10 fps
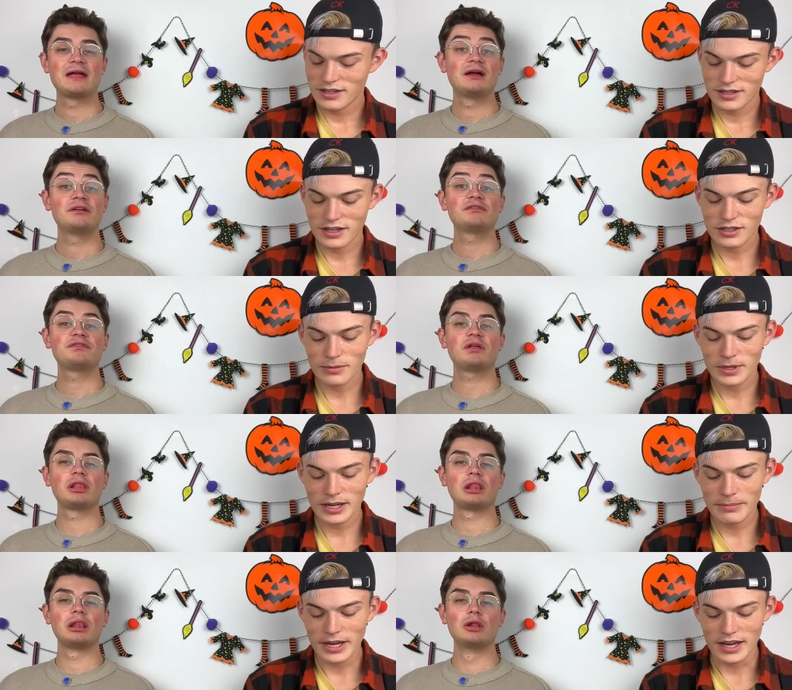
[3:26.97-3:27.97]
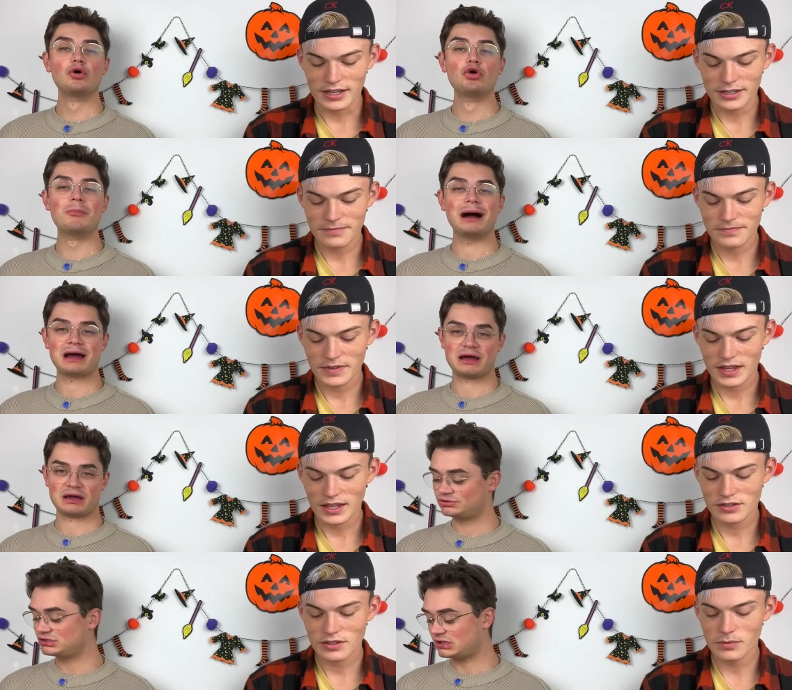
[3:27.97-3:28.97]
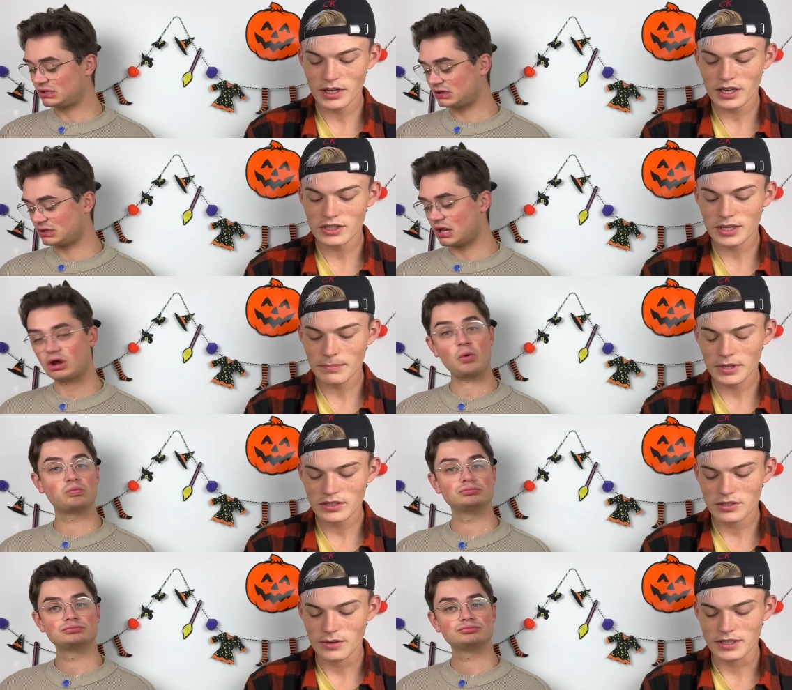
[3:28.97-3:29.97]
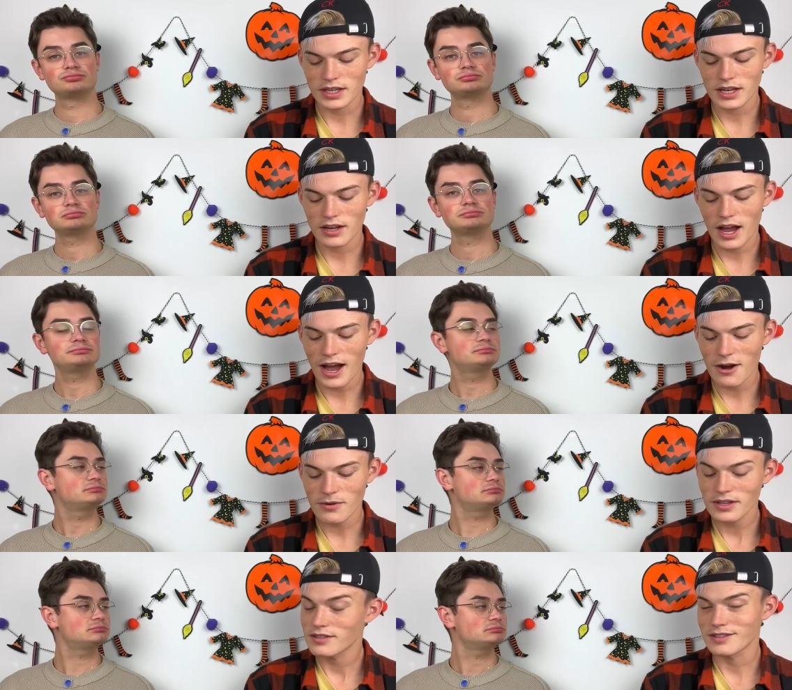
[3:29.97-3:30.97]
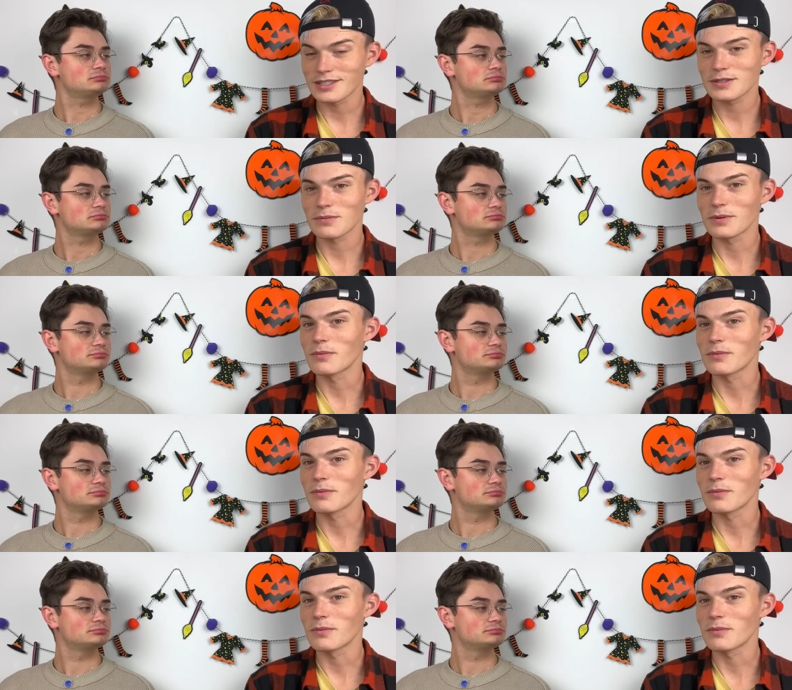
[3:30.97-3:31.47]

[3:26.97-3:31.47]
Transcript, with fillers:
Speaker 1: comeback. So we're gonna jump into it, and how this will